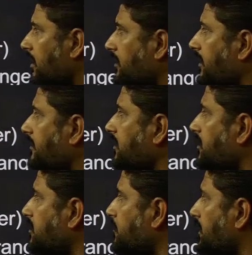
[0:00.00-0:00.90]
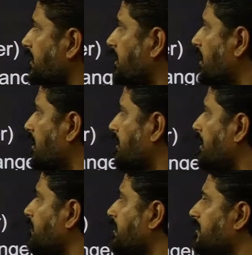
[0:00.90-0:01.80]
Designation puzzle,
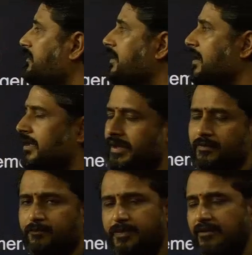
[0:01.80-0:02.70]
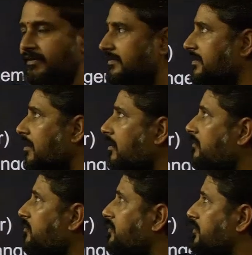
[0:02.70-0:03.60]
9%. In previous
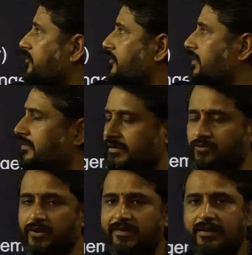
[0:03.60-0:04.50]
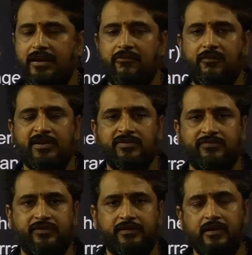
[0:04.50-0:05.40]
also shift 1, 22nd November shift
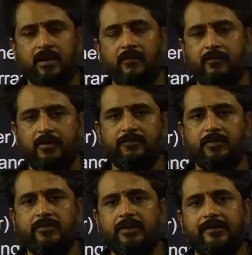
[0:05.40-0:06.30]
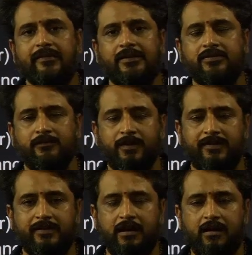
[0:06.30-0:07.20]
1, we observed the designation
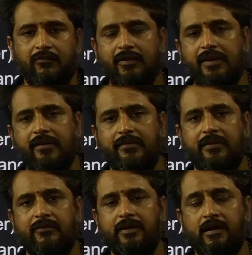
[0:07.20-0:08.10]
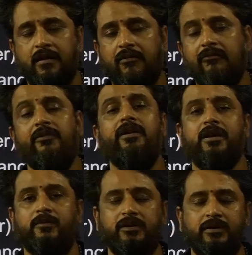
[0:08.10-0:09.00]
puzzle where it is given a
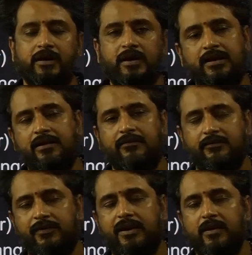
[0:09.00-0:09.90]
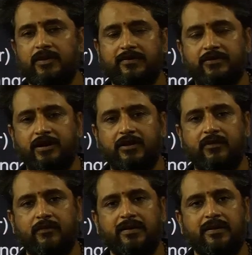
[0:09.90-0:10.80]
variable. Here variable is not
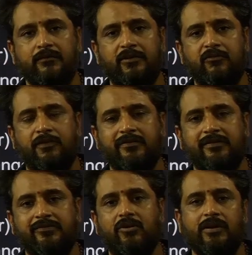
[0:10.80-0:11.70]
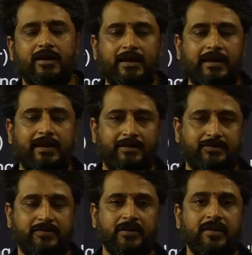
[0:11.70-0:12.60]
given, but the number of persons got
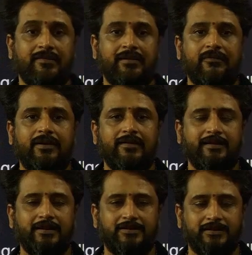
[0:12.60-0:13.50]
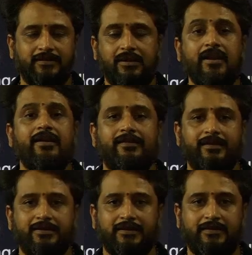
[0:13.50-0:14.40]
increased. 9
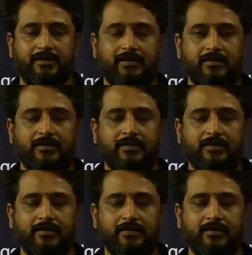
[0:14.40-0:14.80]
designations here.